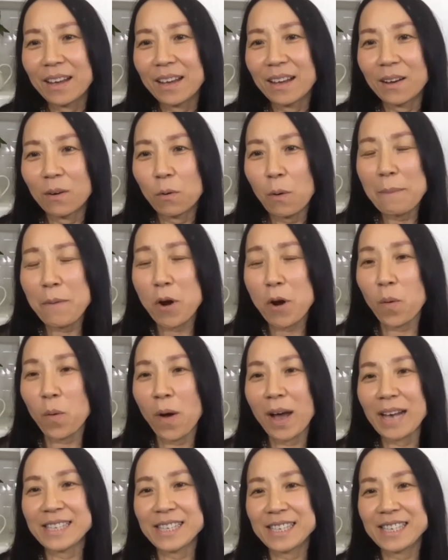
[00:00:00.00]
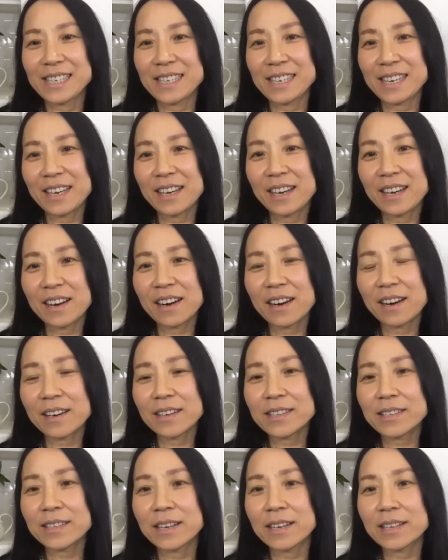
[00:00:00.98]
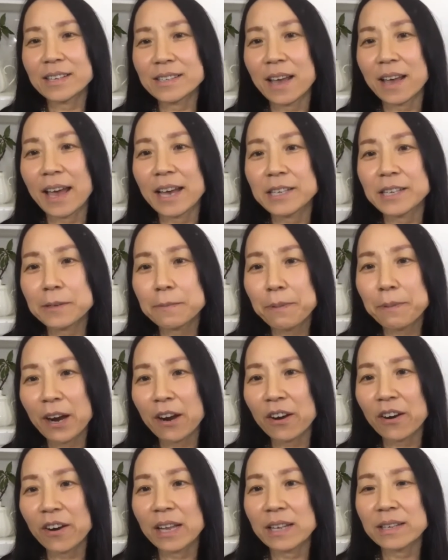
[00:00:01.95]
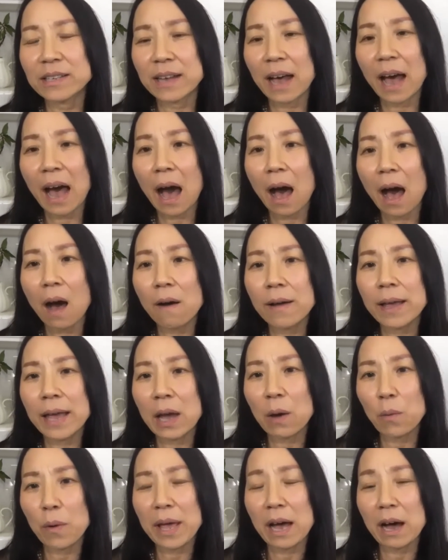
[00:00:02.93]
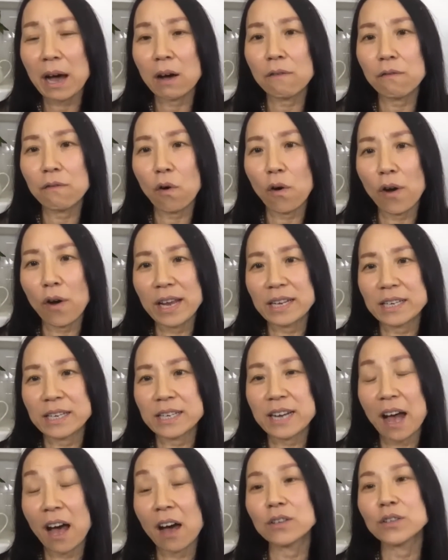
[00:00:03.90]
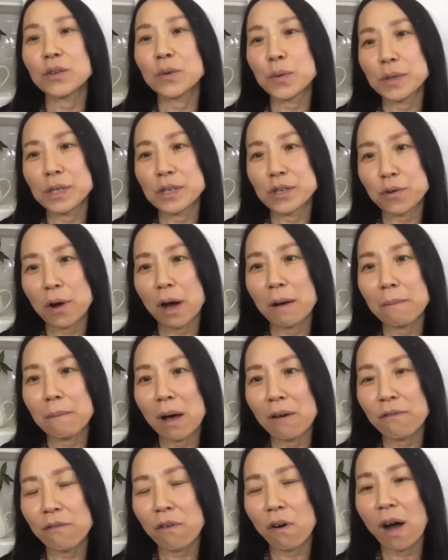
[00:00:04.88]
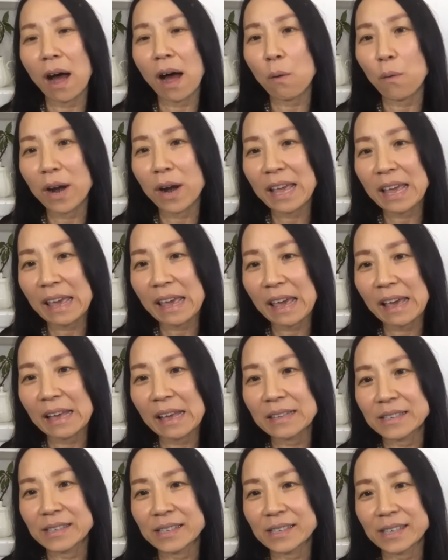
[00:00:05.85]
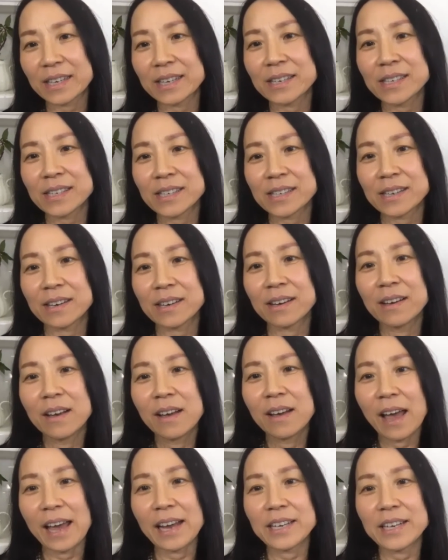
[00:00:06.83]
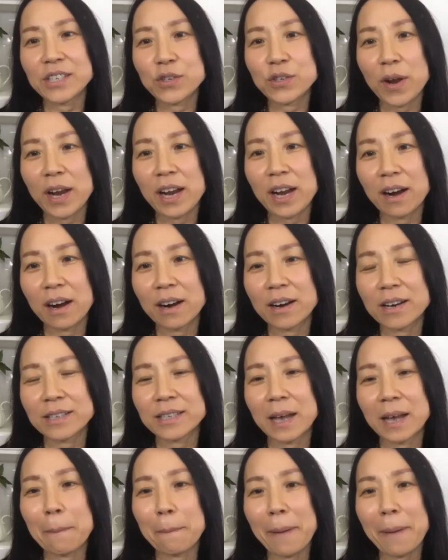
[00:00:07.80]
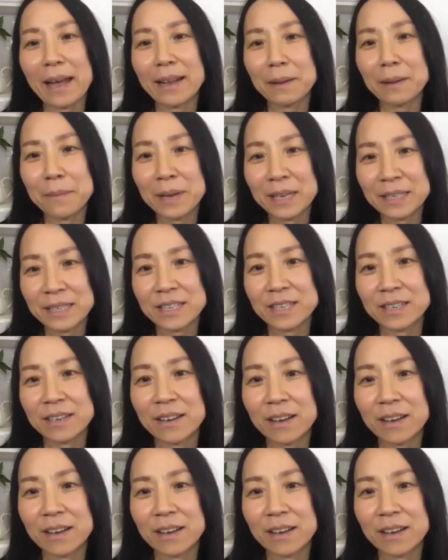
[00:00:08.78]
one more question here. Says, as parents, how can we avoid childhood trauma for our kids? Says it triggers abandonment